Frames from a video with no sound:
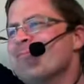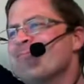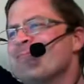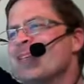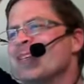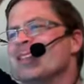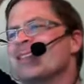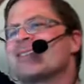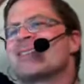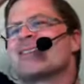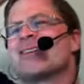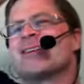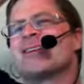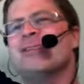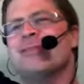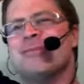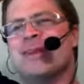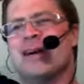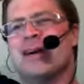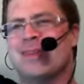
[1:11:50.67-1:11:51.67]

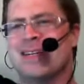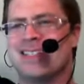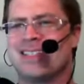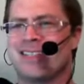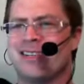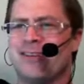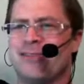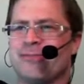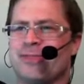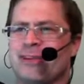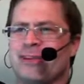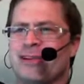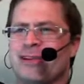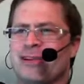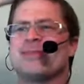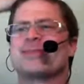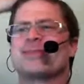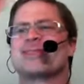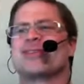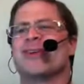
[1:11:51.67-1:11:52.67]
concerned about myself,
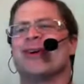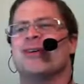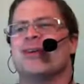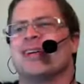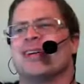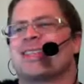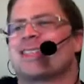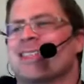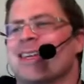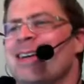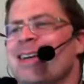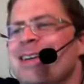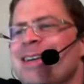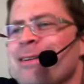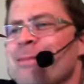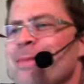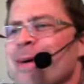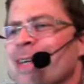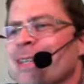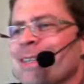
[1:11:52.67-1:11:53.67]
I'm so
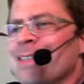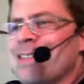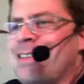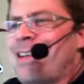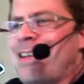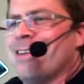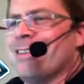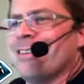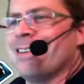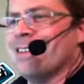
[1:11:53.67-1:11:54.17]
excited about this air